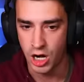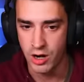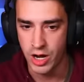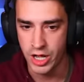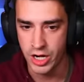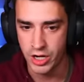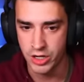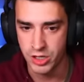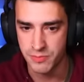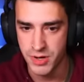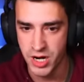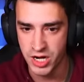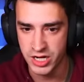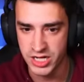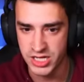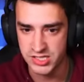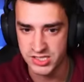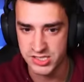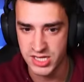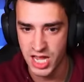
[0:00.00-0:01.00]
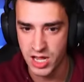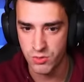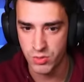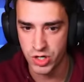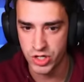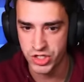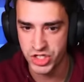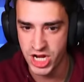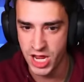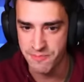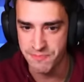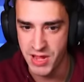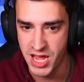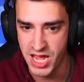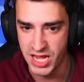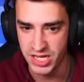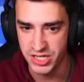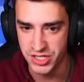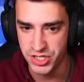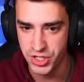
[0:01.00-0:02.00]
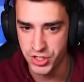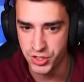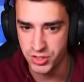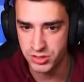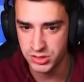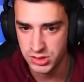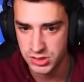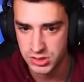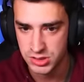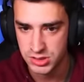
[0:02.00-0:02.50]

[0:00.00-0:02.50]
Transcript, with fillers: All right, on your mark, get set, we're jetpacking, dude.